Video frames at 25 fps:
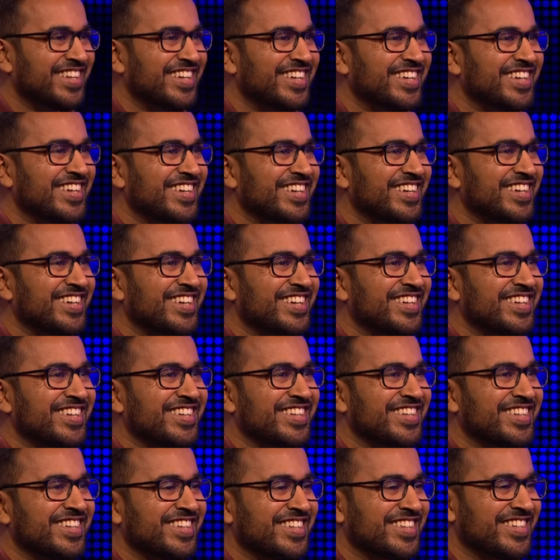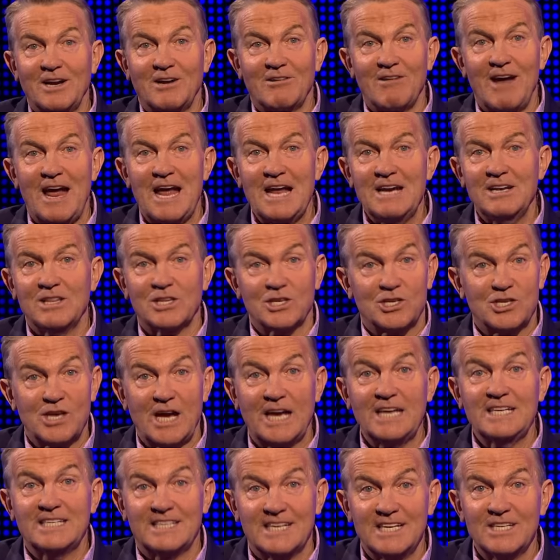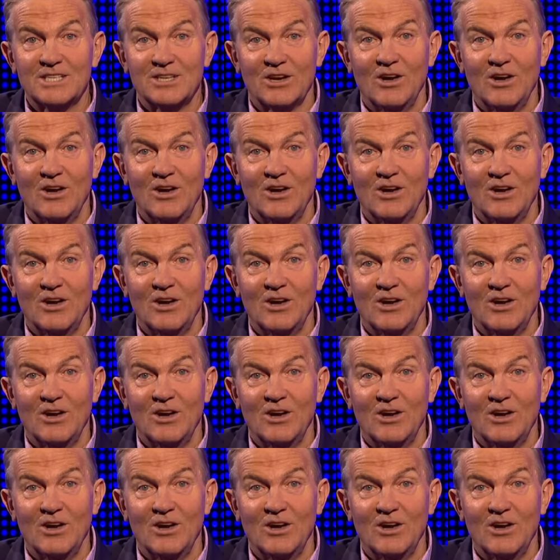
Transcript: The same for 79 grand. The chase is